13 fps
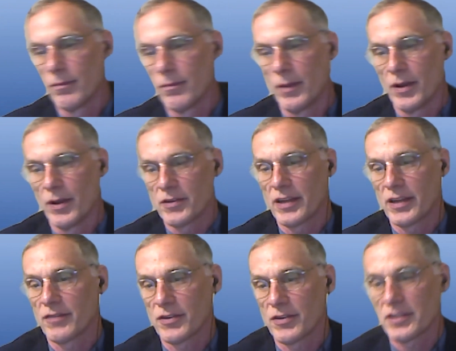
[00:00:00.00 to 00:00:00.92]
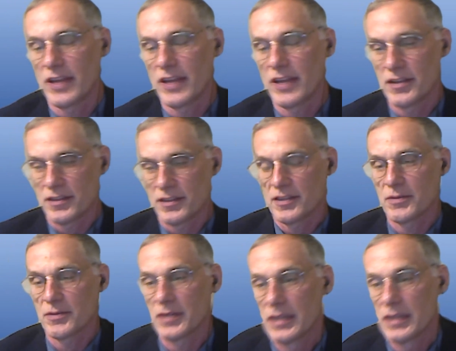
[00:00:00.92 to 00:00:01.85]
Maybe I'll take first chance at
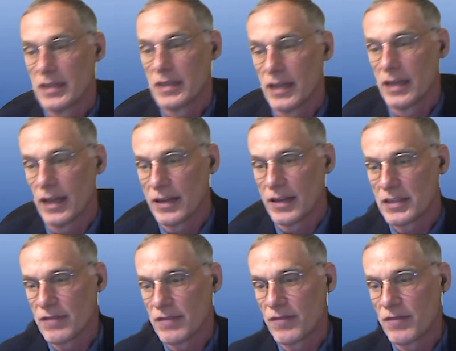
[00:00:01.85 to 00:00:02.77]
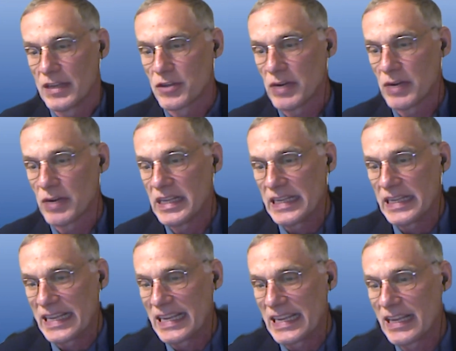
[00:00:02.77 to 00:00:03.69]
this one. Is there any
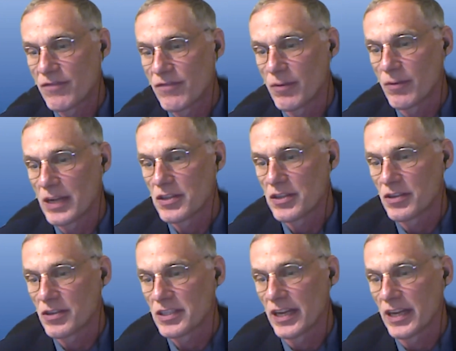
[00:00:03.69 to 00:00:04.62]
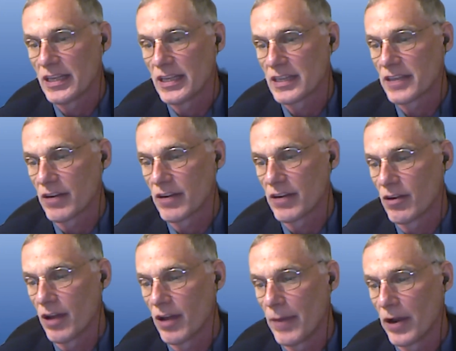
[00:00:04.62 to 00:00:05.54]
information or study, et
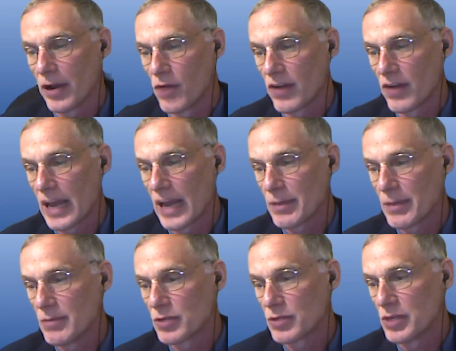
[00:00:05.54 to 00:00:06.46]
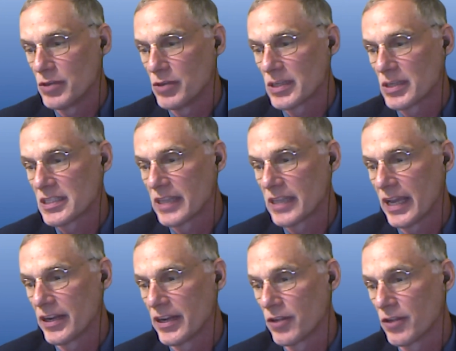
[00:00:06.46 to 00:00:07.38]
cetera, about overlapping between
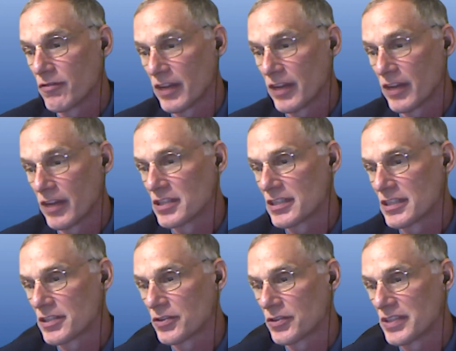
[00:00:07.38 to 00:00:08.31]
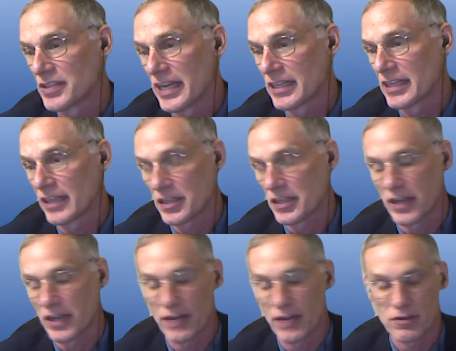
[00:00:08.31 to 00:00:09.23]
USDA and other federal statistical data
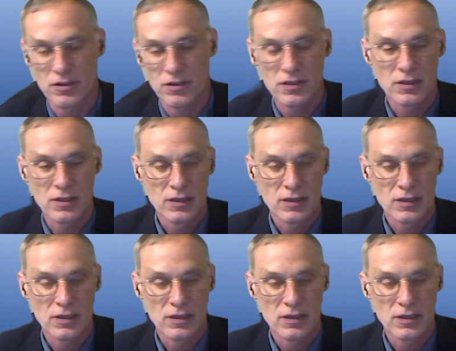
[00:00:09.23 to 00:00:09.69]
collection efforts?